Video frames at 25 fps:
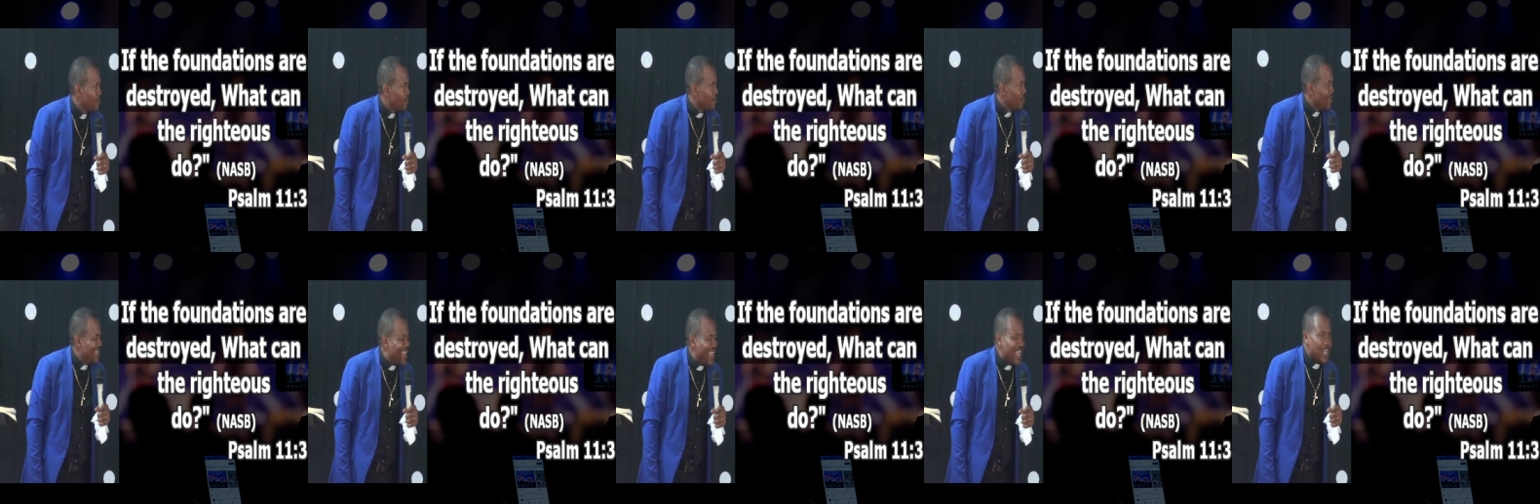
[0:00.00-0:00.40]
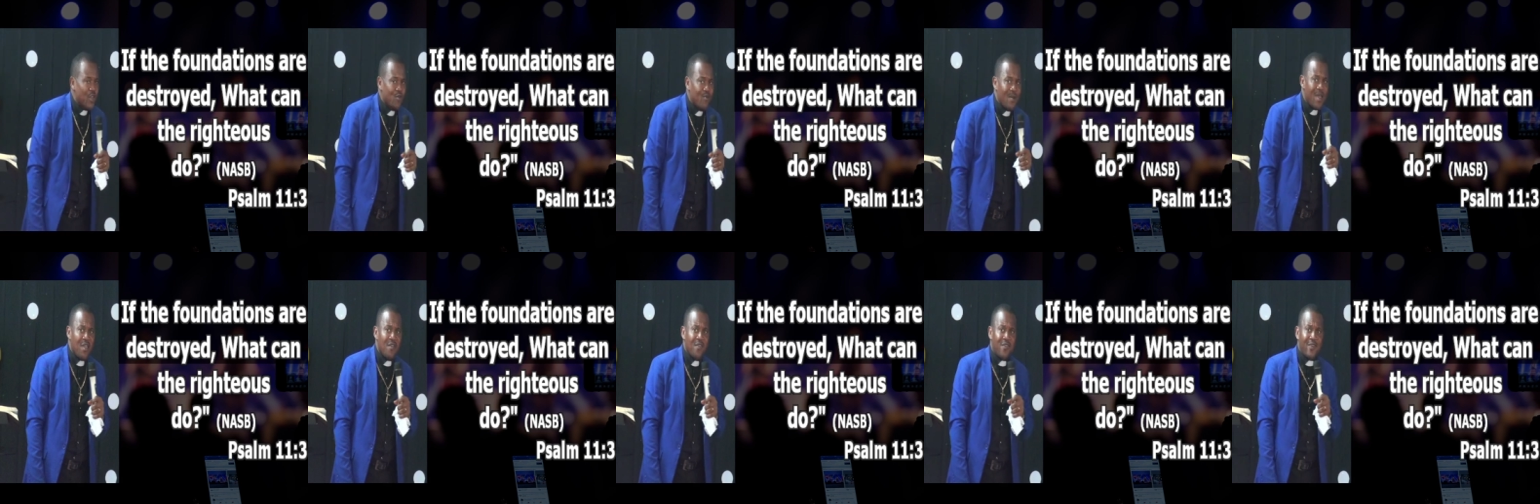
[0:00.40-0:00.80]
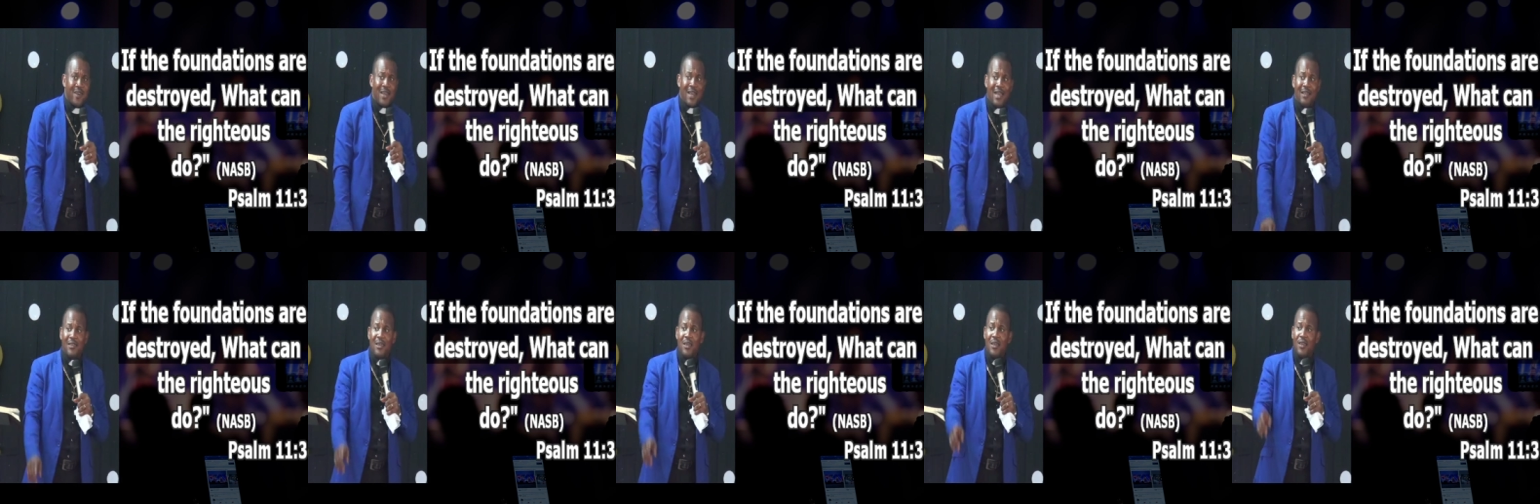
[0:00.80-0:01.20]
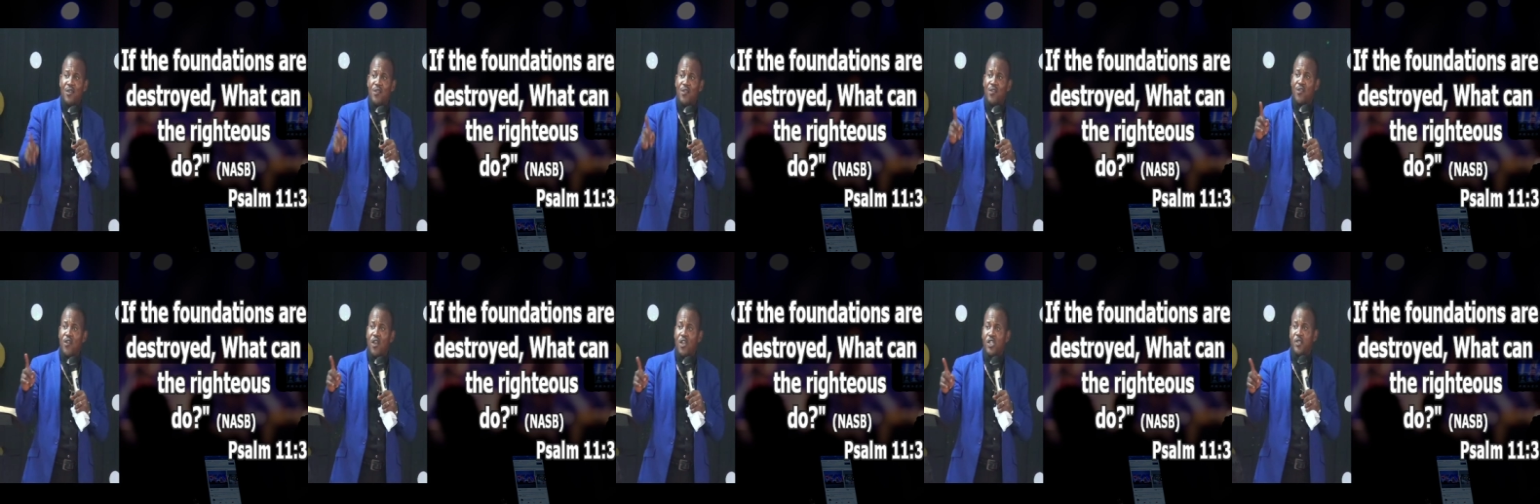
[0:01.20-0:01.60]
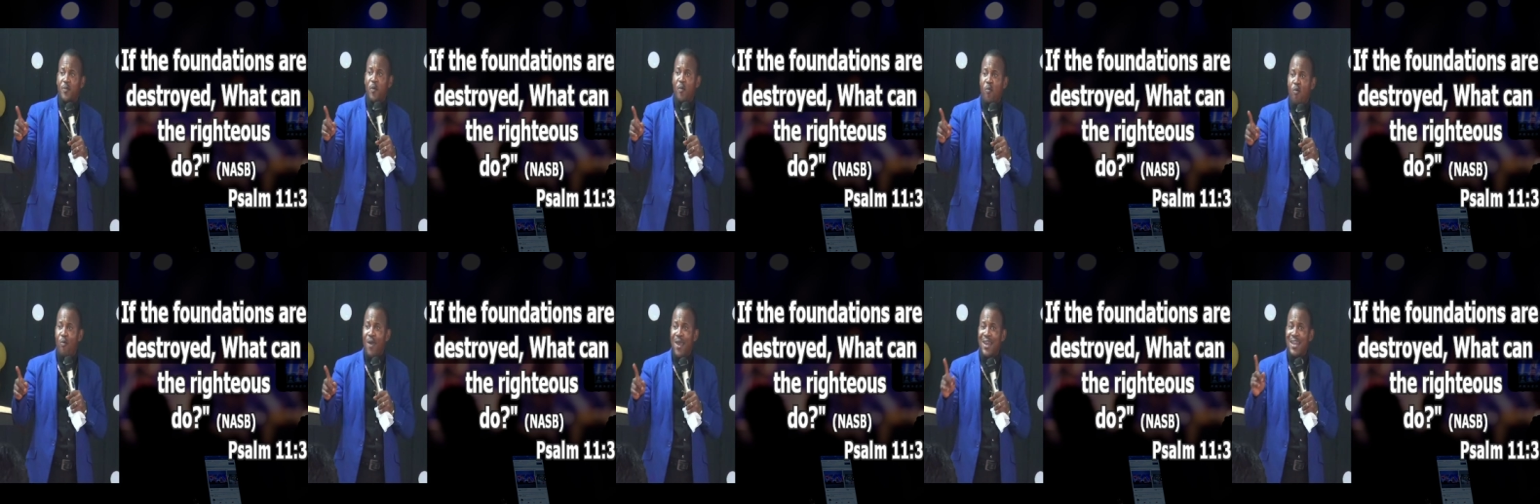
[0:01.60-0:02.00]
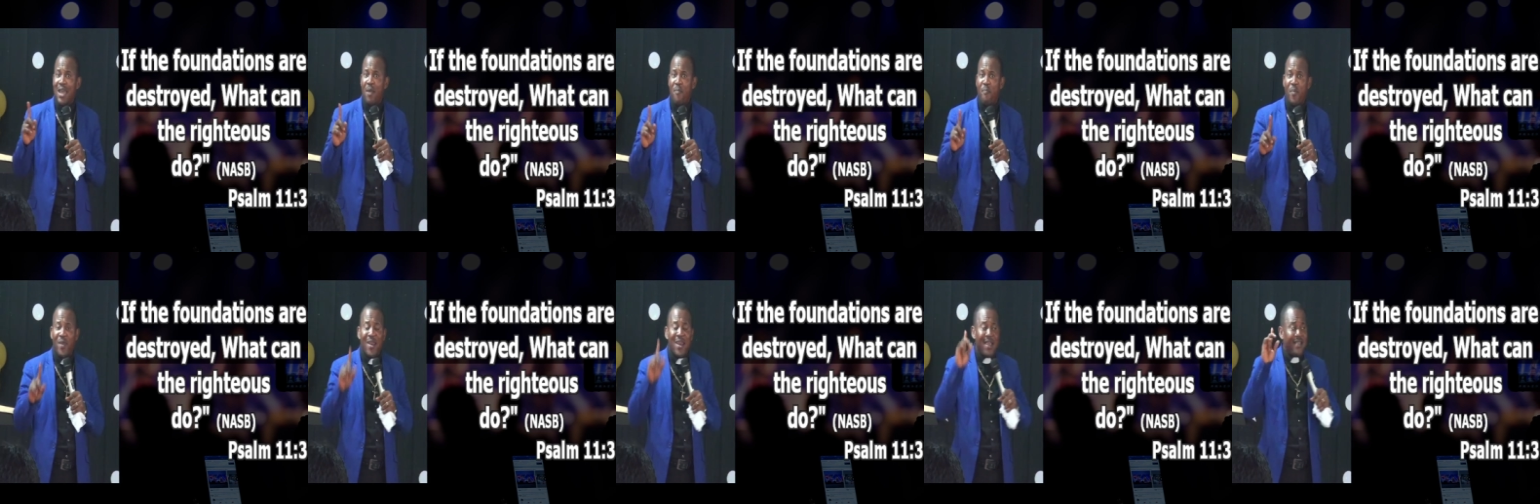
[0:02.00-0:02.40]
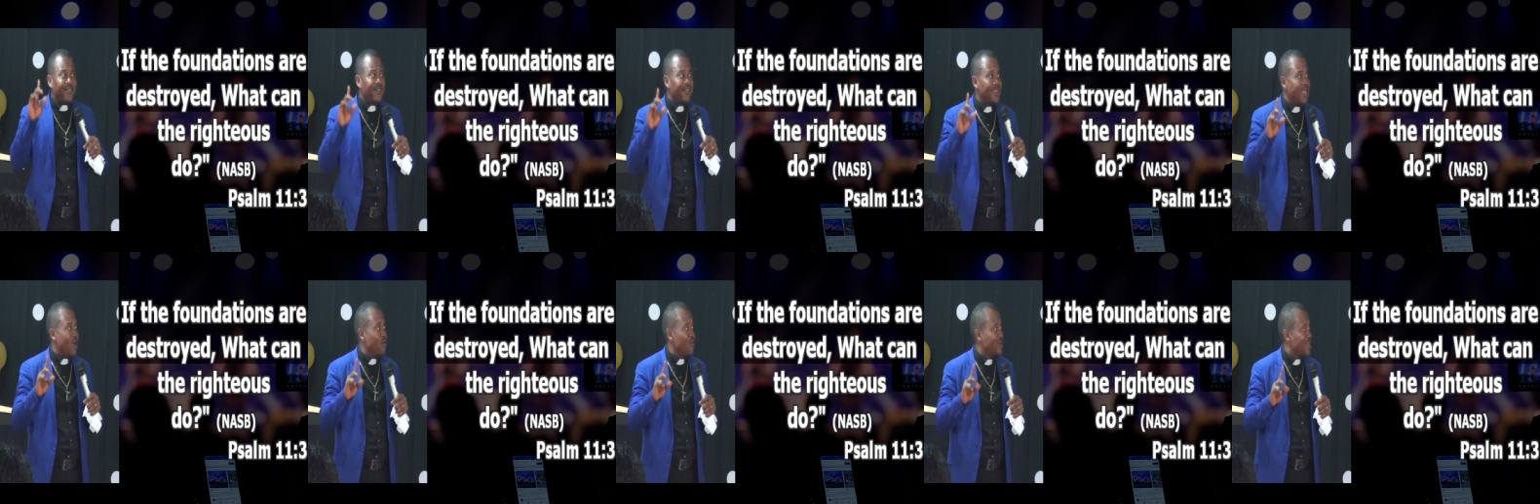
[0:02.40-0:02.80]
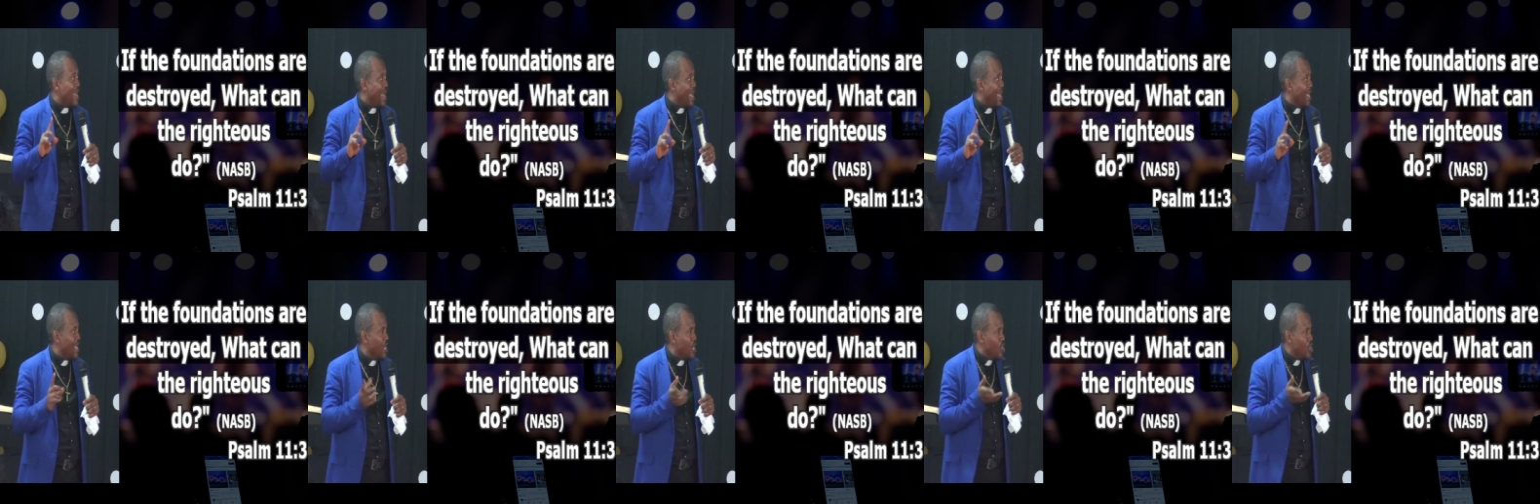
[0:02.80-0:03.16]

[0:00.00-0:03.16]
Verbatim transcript: That's why you see that such people, when their parents now die,